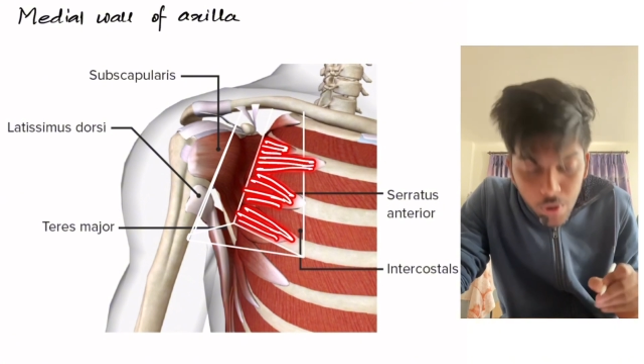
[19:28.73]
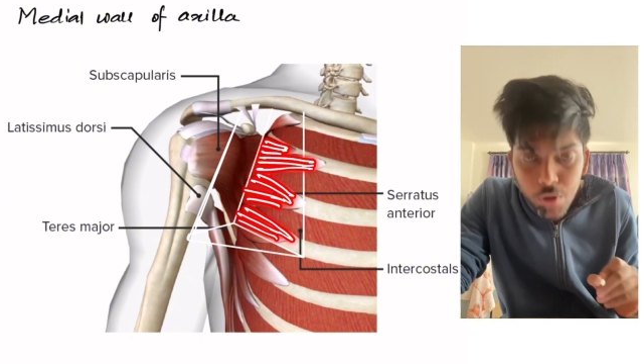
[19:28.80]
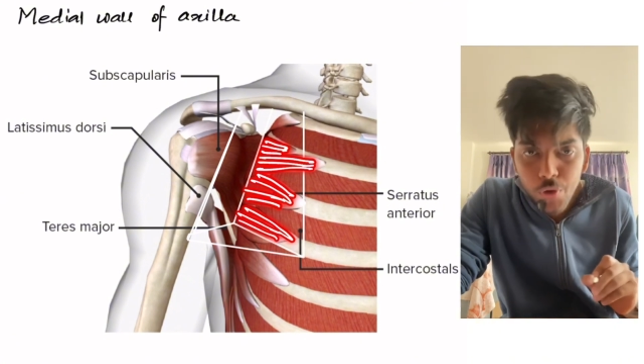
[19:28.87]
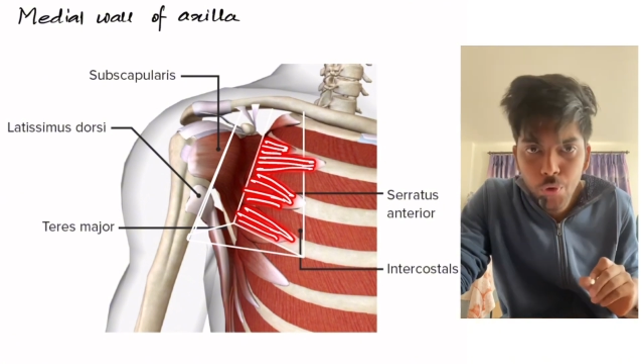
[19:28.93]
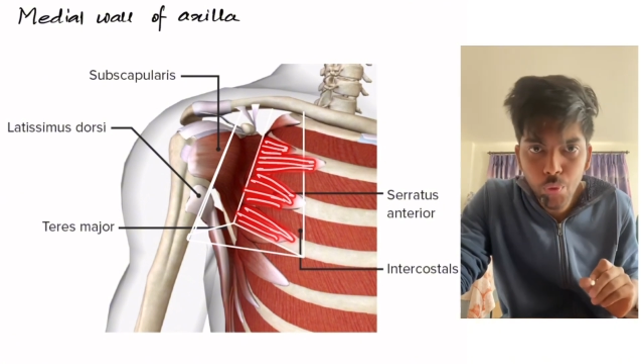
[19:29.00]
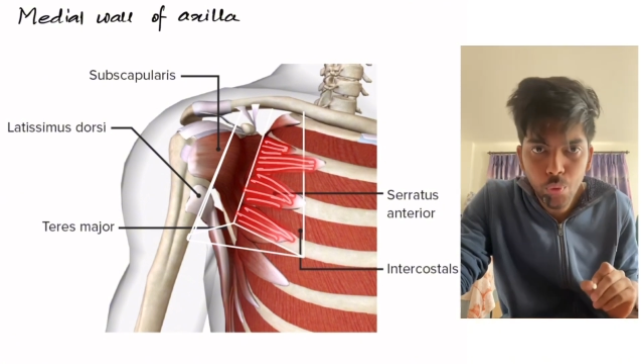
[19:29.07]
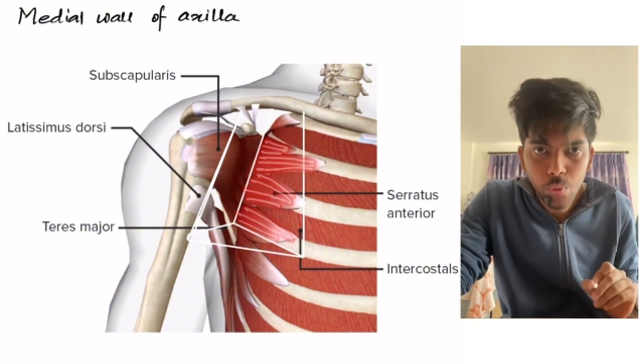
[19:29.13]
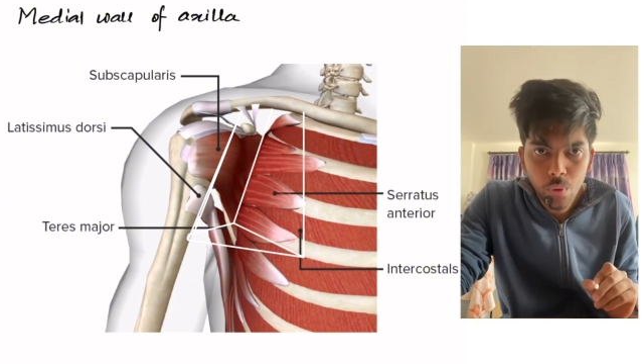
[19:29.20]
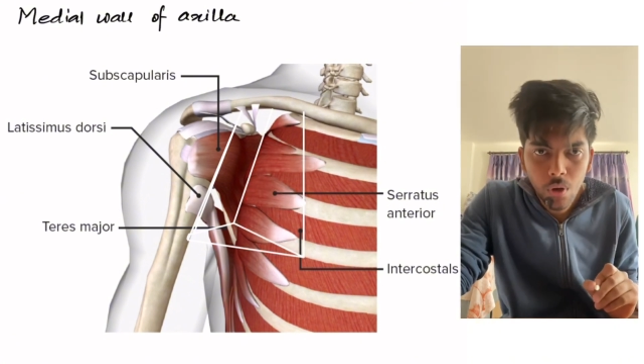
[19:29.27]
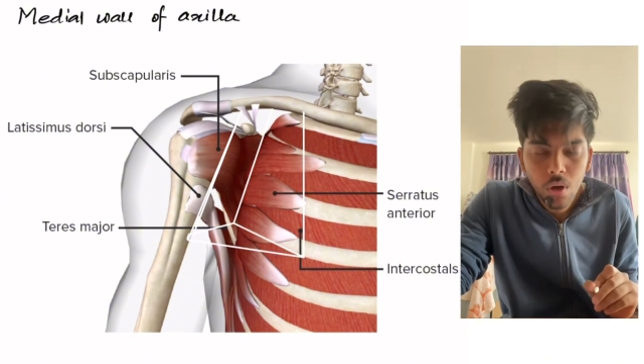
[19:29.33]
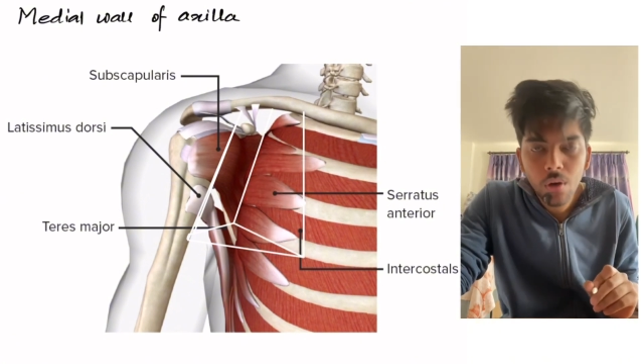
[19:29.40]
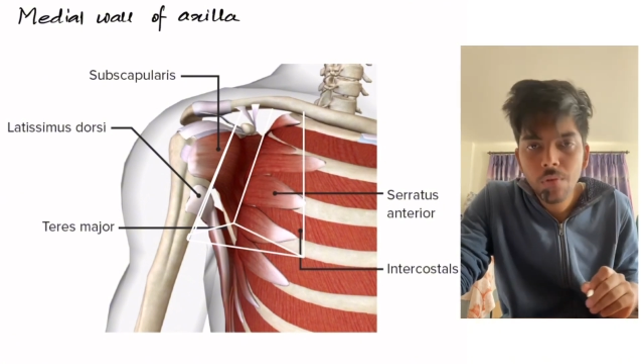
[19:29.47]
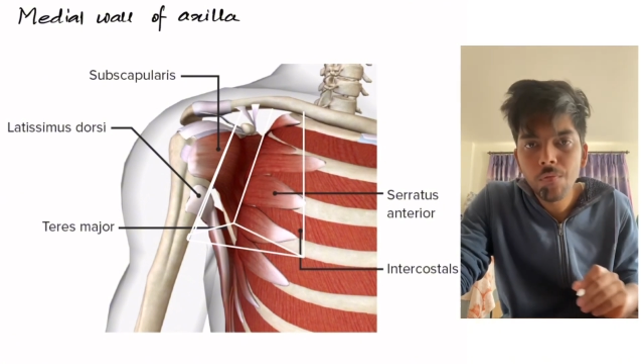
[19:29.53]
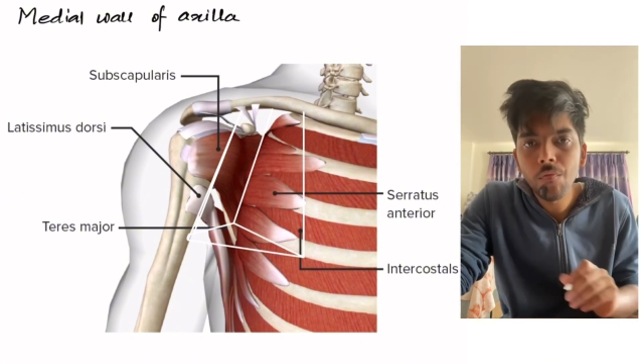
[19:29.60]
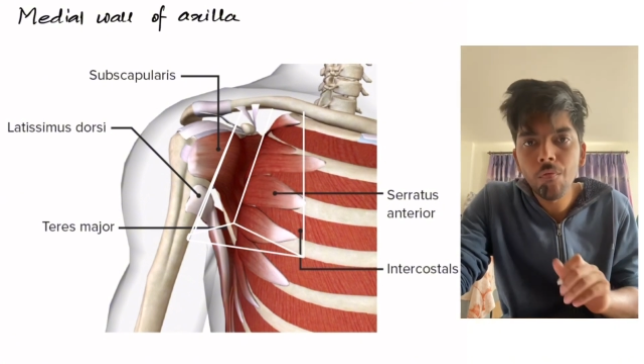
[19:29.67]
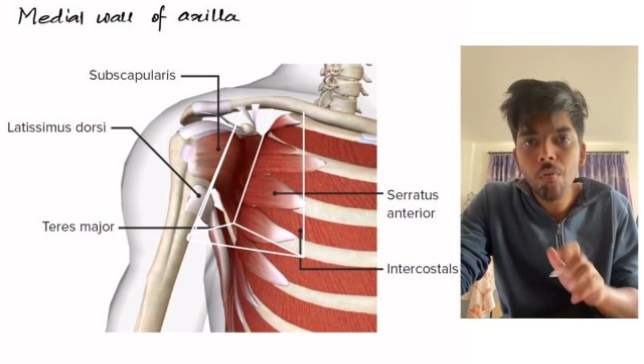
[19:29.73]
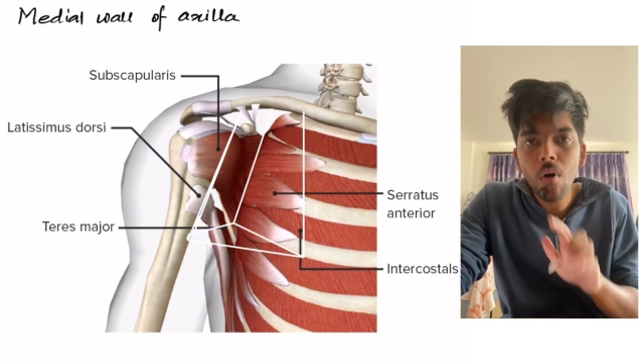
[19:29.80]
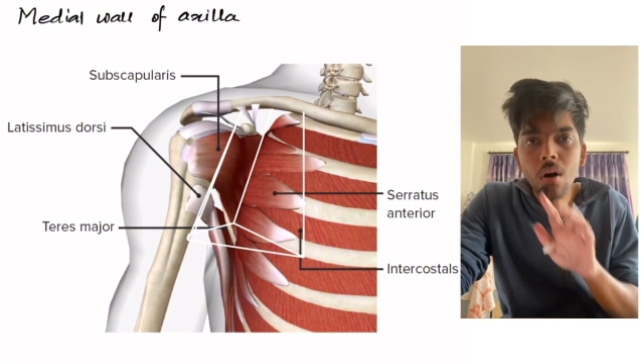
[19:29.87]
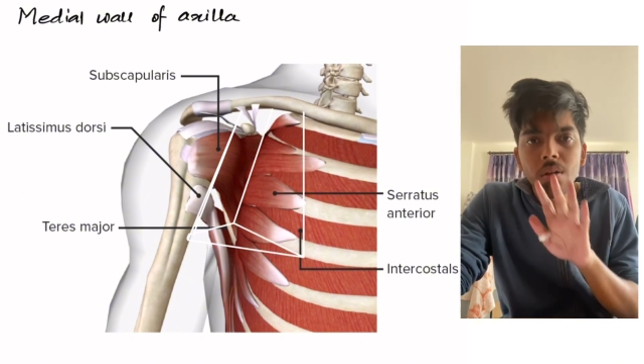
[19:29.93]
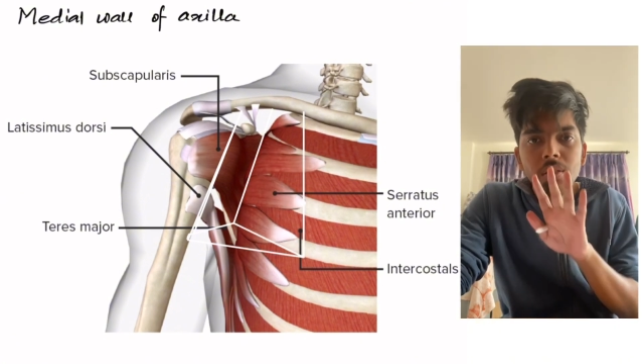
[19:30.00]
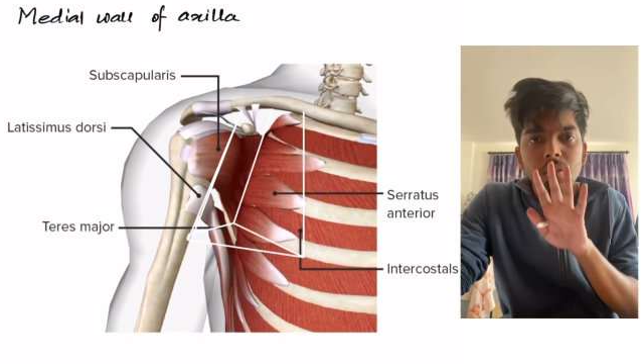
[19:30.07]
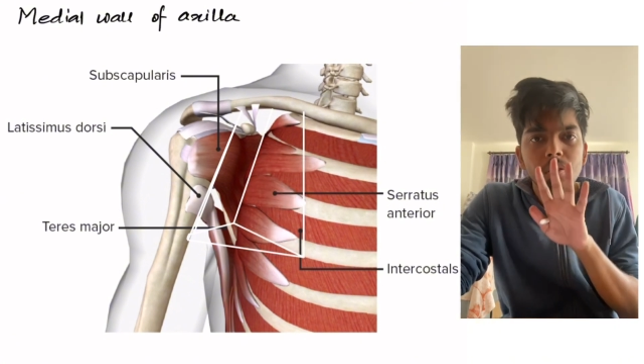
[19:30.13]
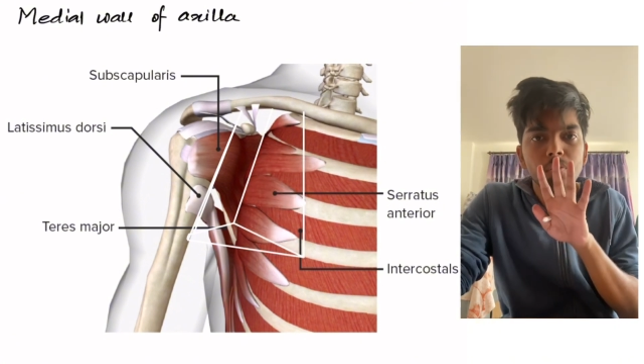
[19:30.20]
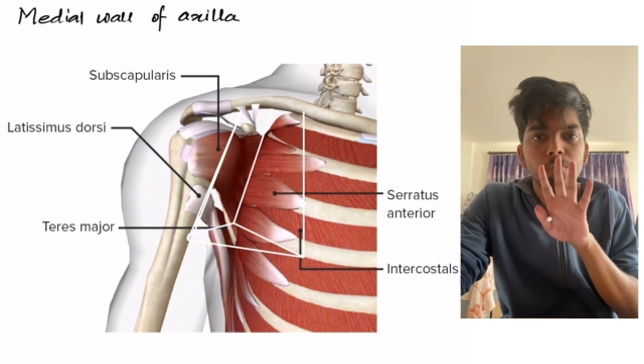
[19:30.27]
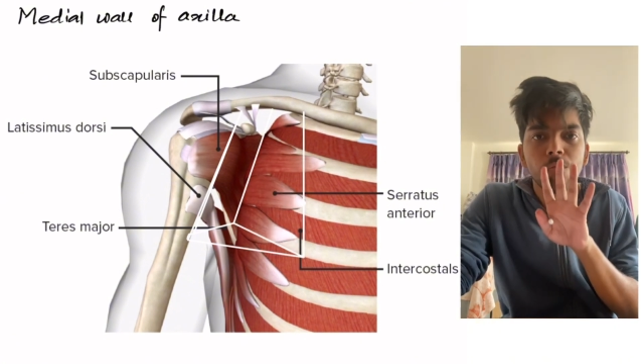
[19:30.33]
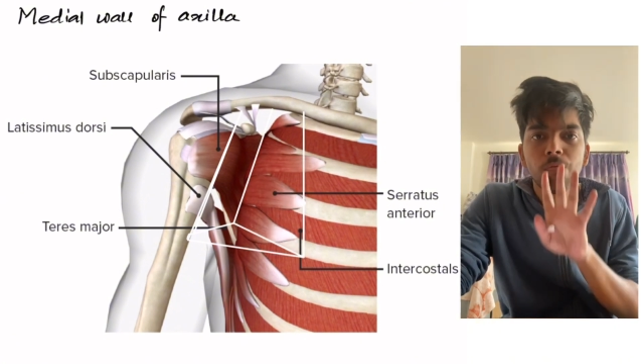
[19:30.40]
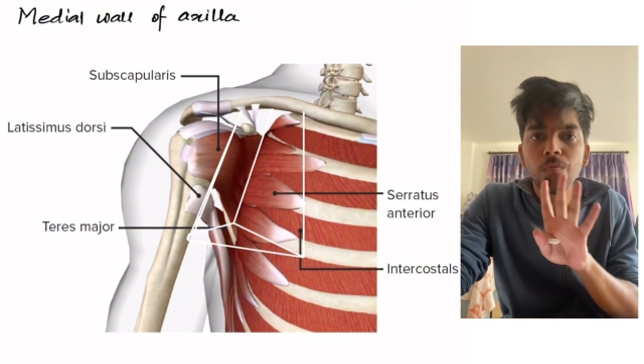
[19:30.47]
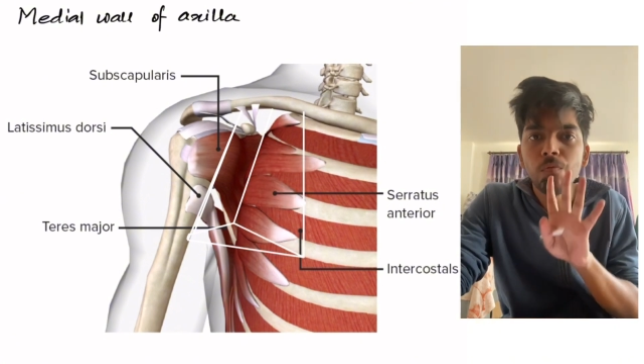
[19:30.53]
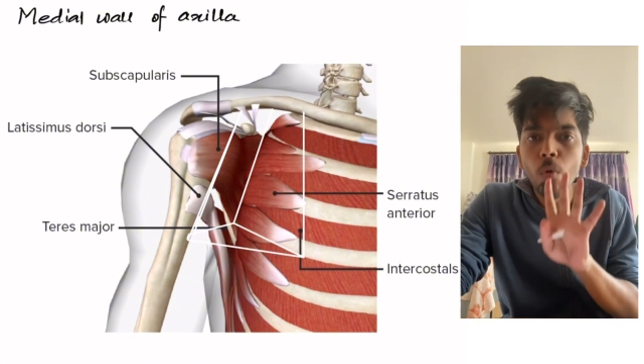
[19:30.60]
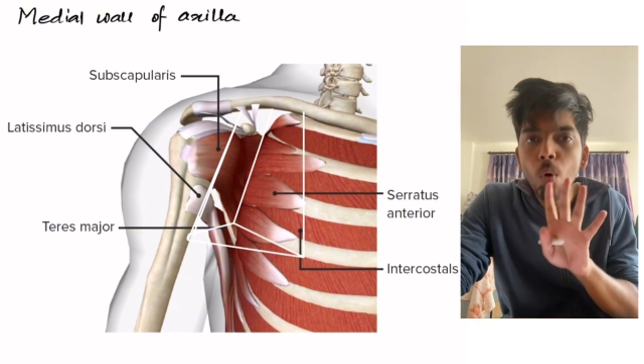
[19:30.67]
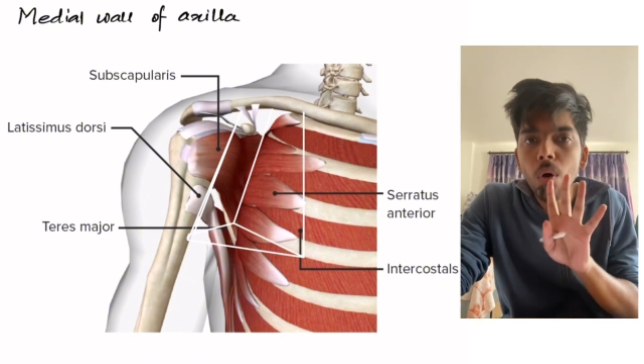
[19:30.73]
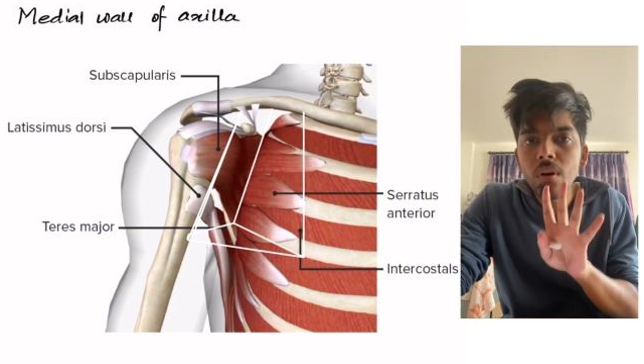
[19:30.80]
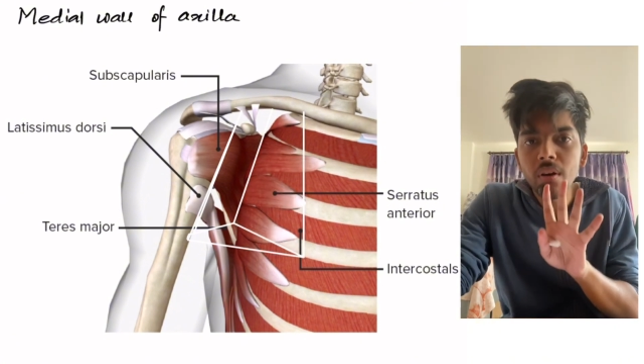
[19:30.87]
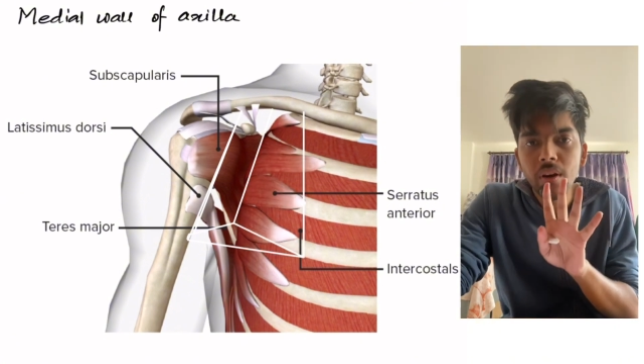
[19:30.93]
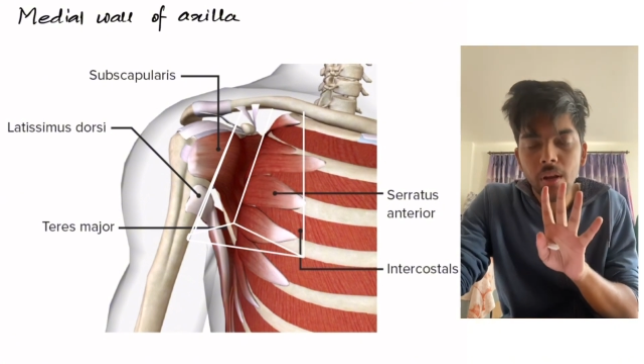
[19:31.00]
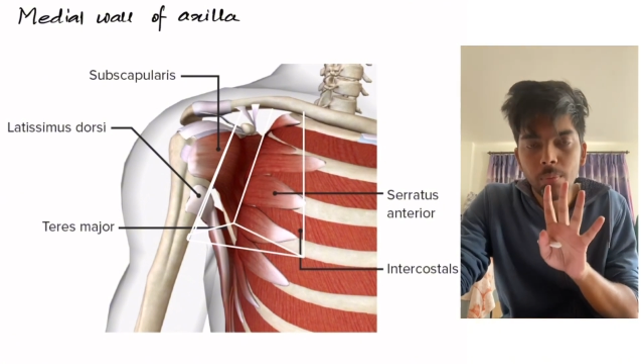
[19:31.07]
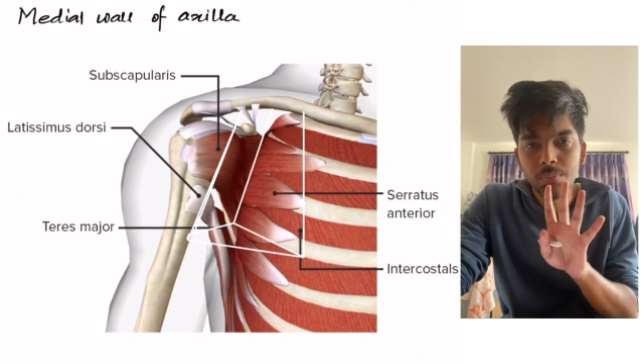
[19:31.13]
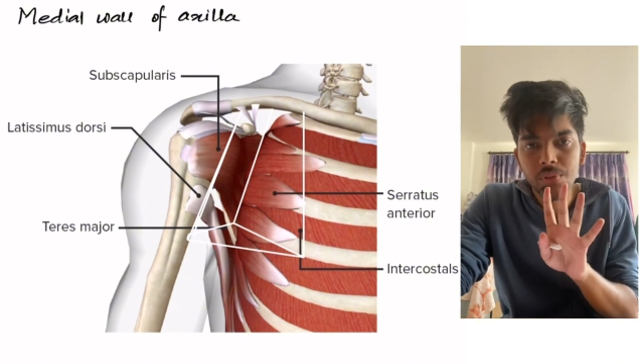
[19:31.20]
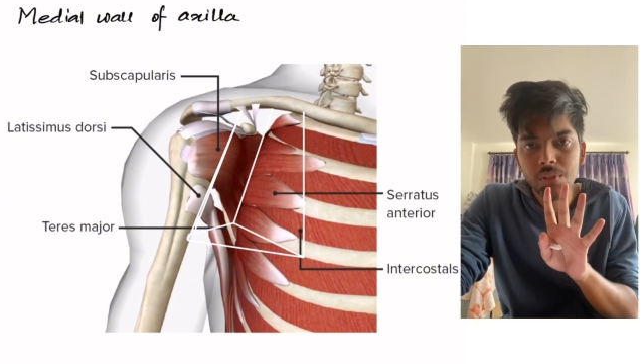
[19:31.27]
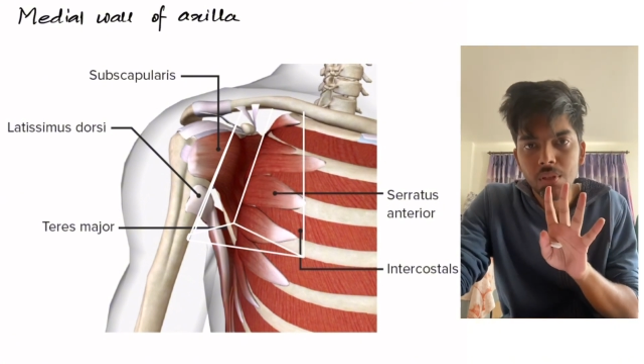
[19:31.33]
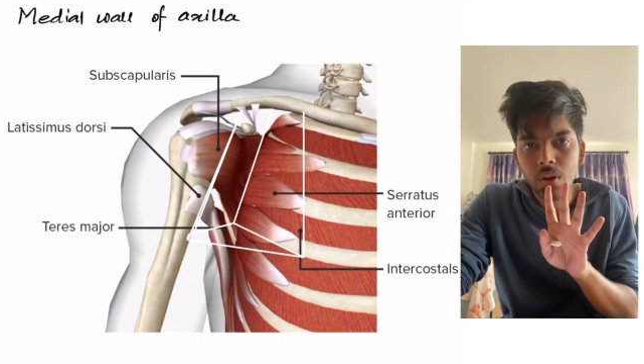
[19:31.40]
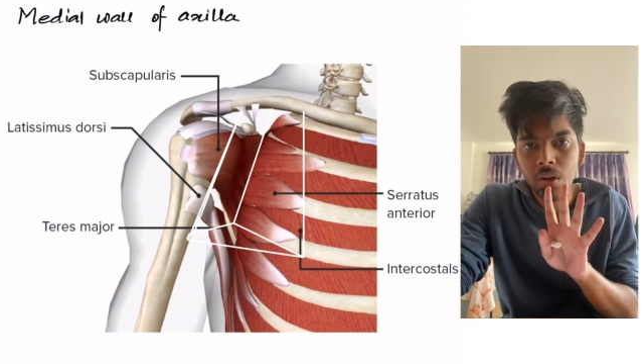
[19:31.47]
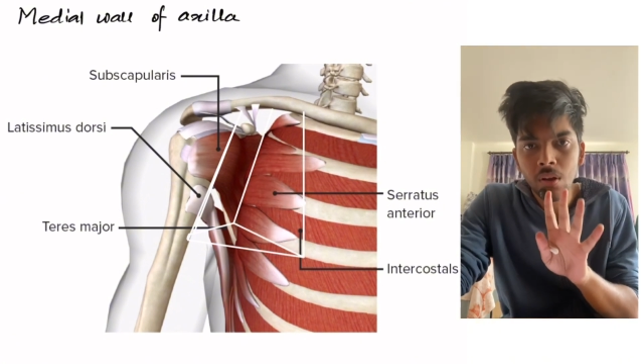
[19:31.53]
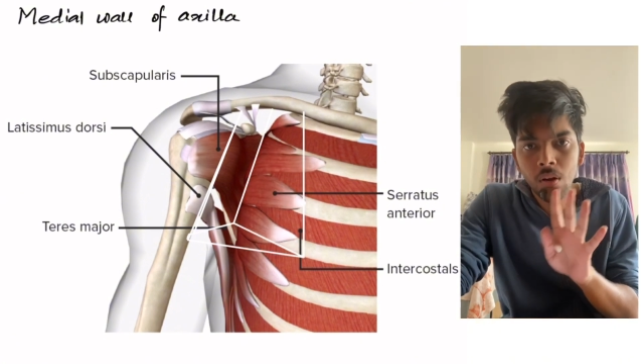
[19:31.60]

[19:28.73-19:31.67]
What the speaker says: 2, first 4 ribs